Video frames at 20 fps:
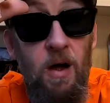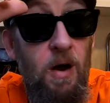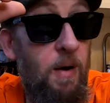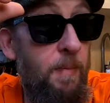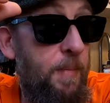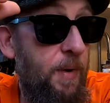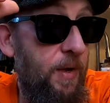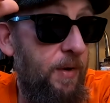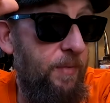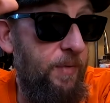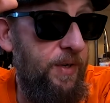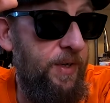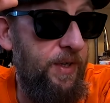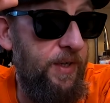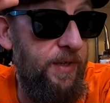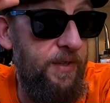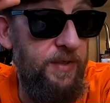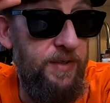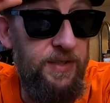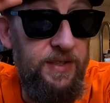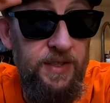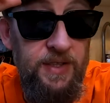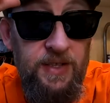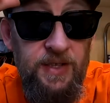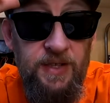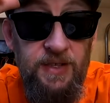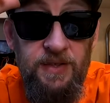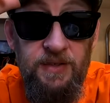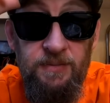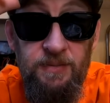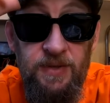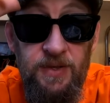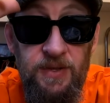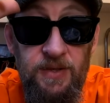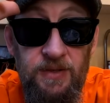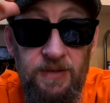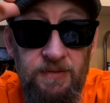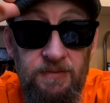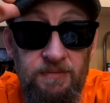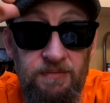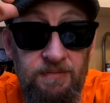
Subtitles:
harp on ridiculous things, but